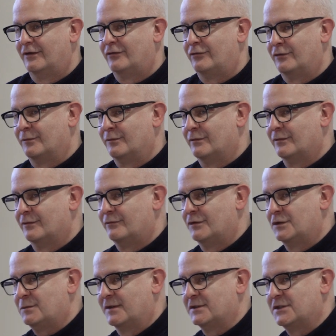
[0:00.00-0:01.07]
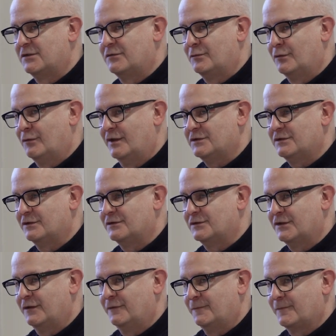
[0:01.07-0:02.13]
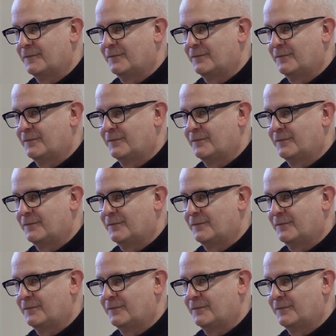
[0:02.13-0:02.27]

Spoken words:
from responses from question 2.